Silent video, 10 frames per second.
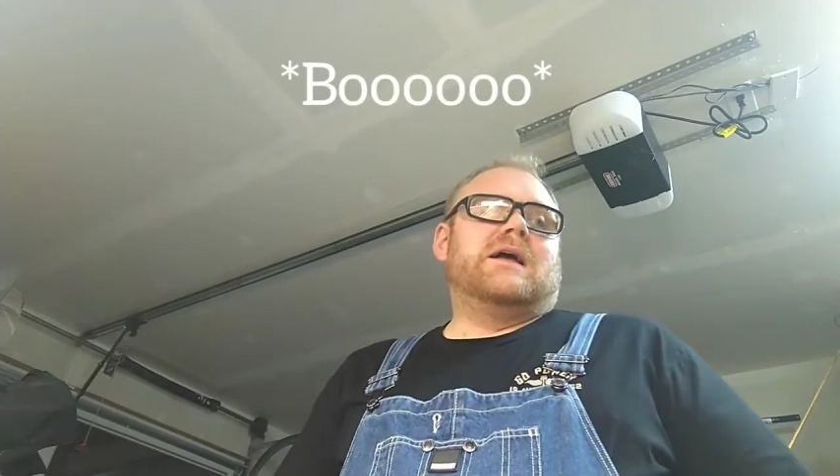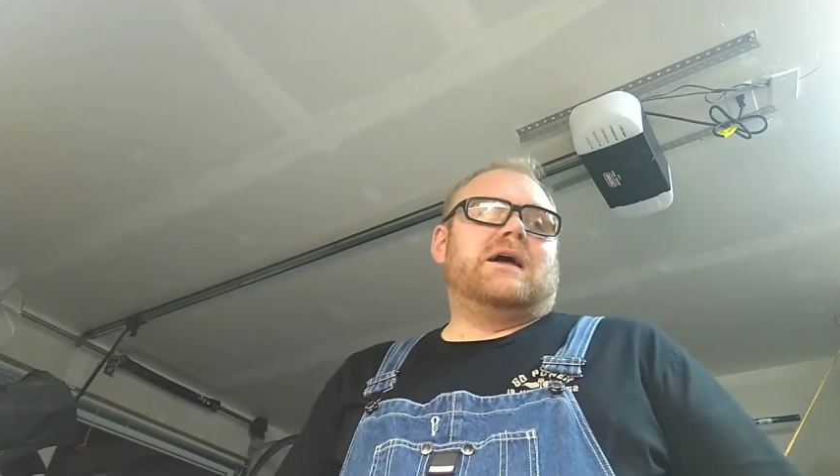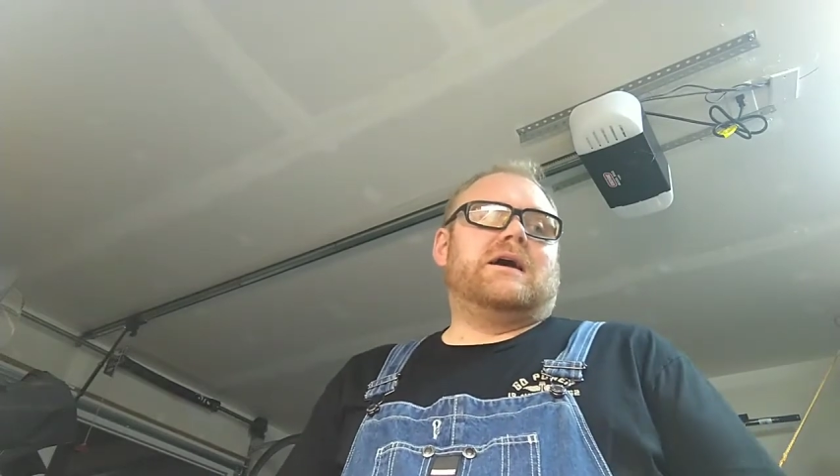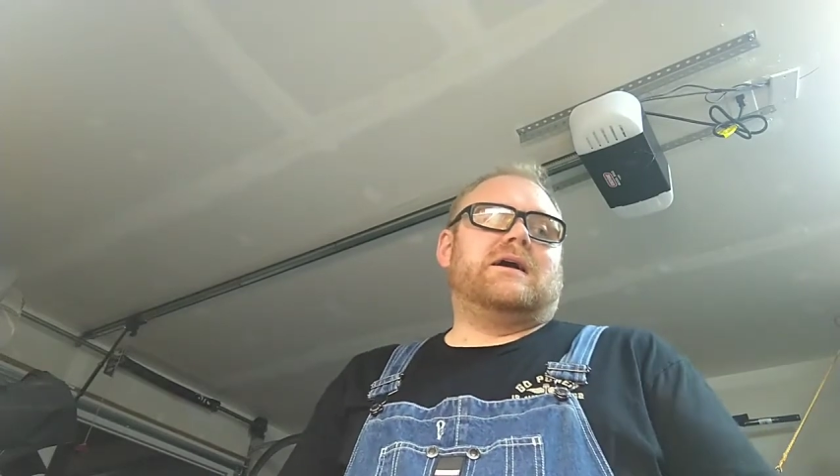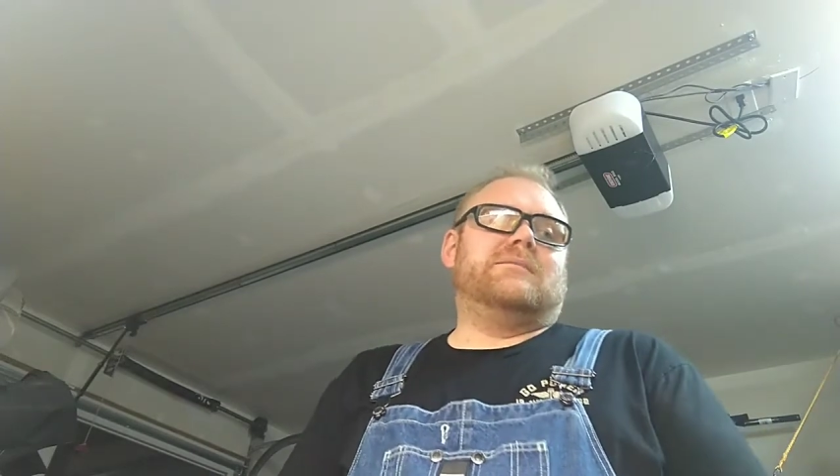
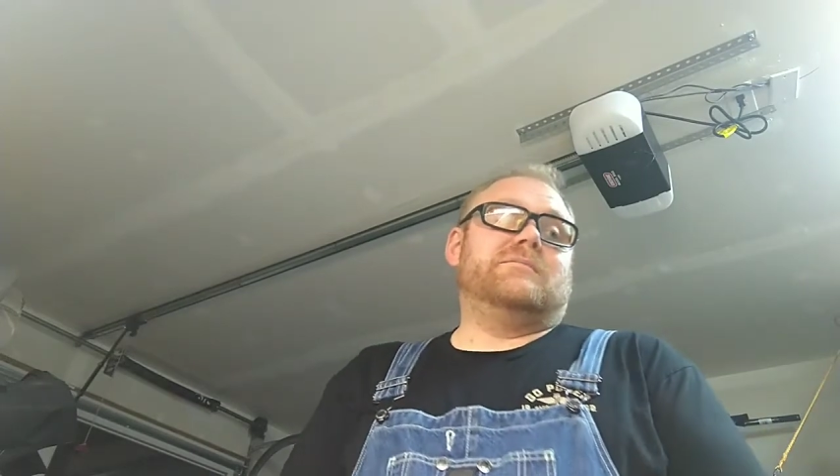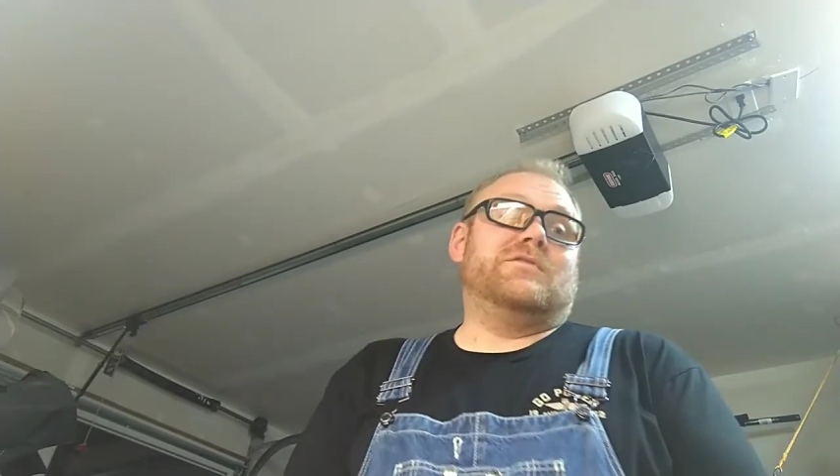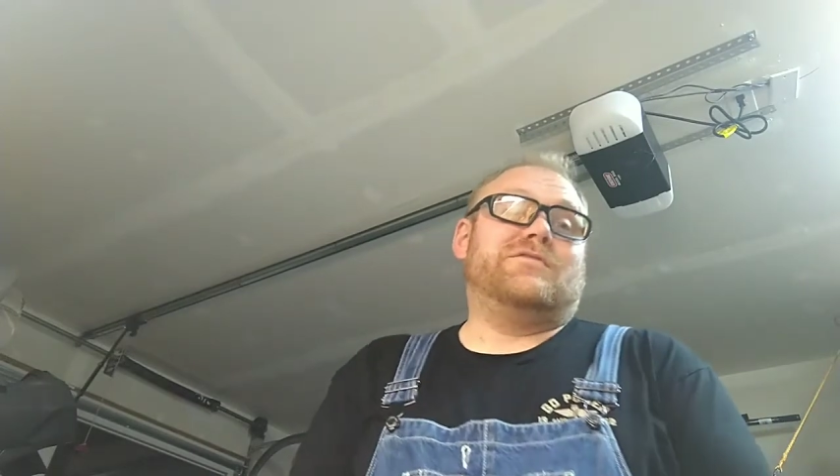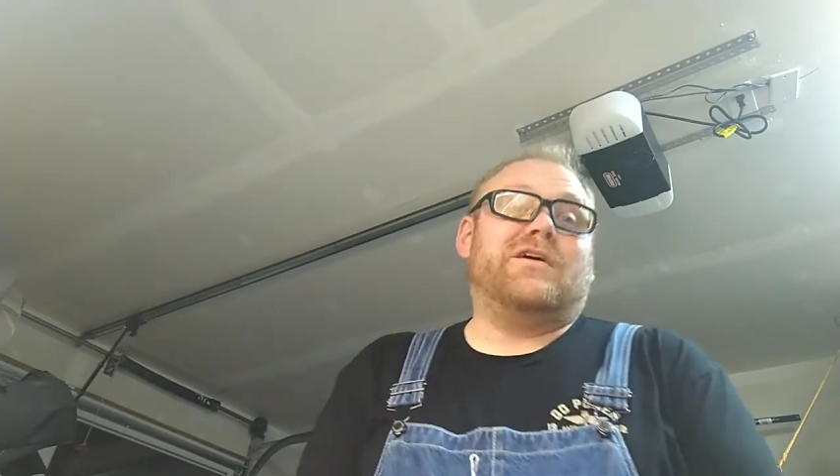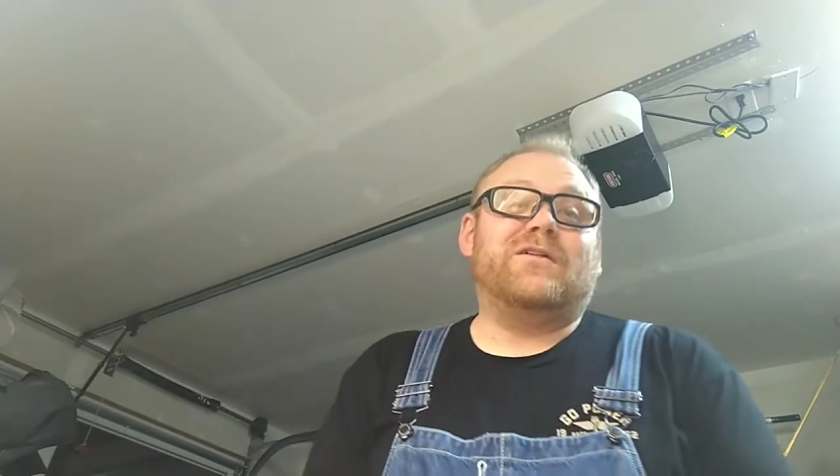They're
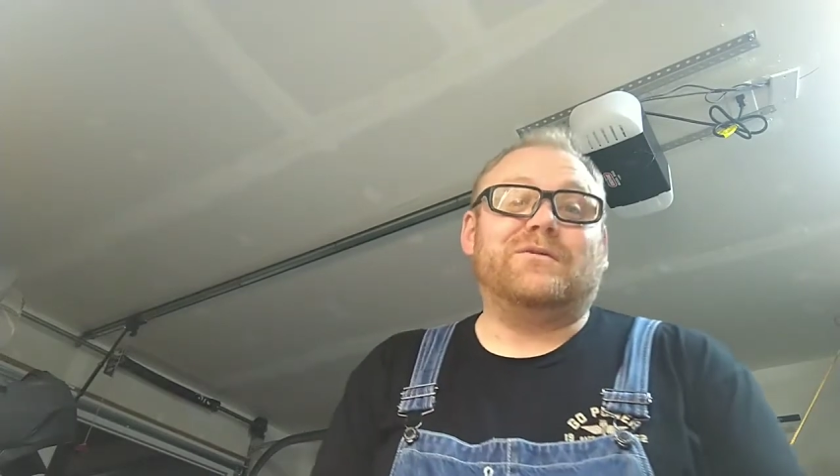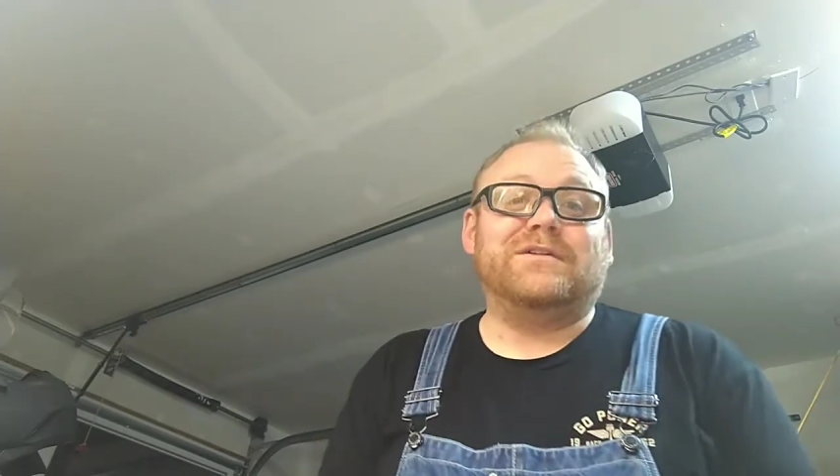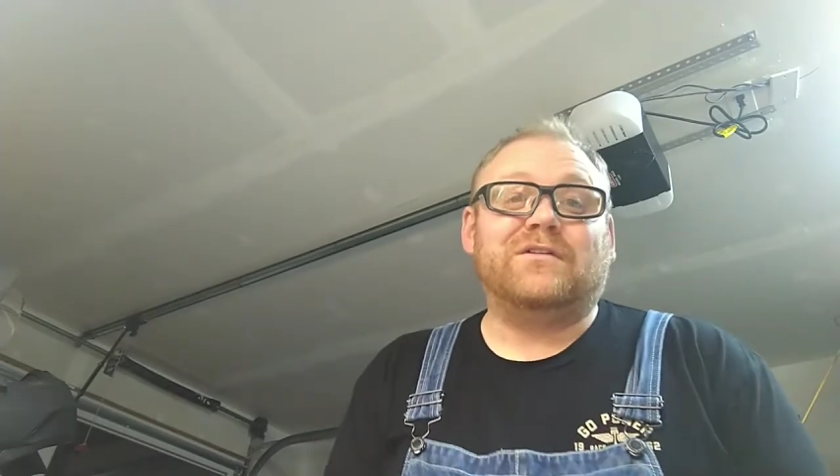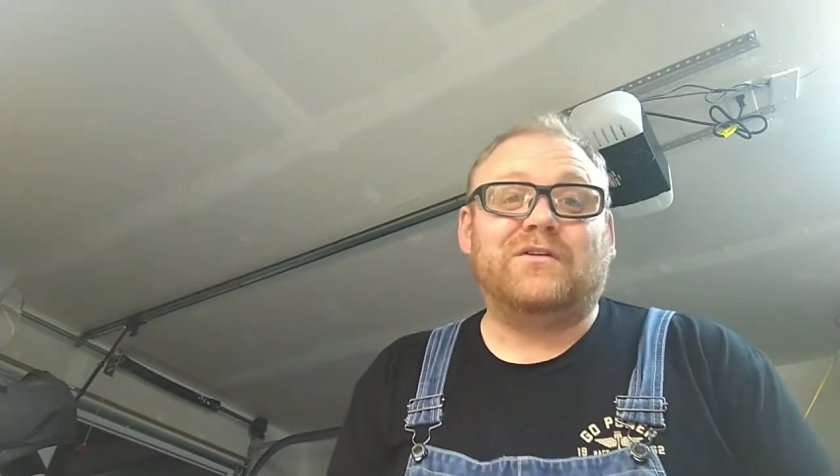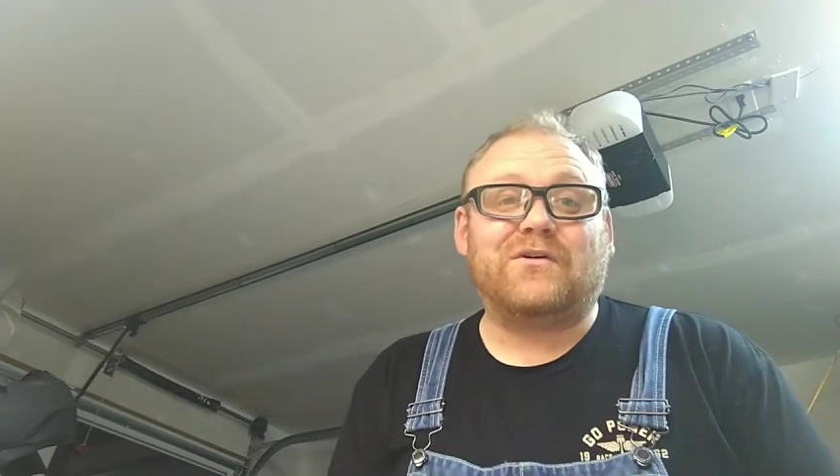
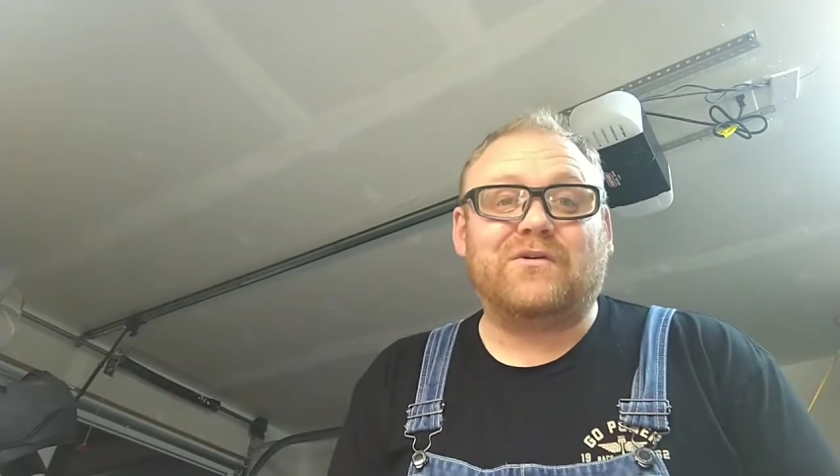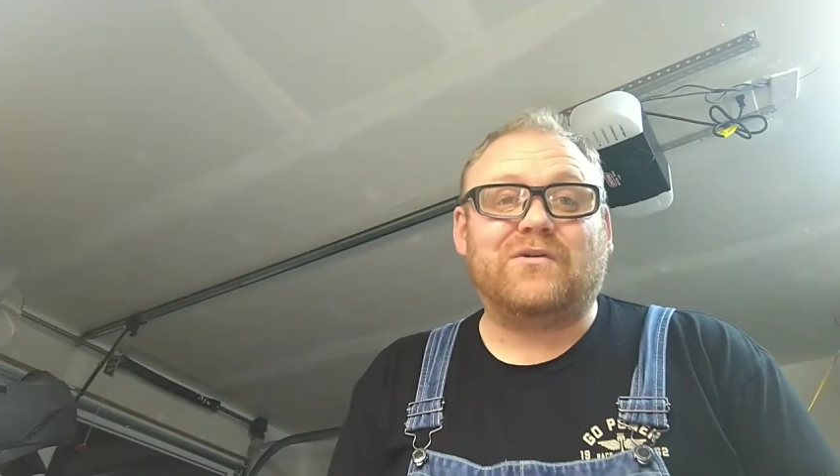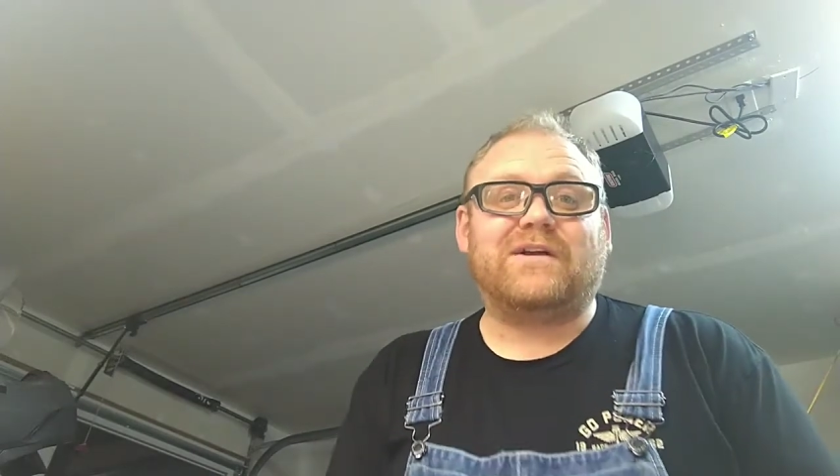following local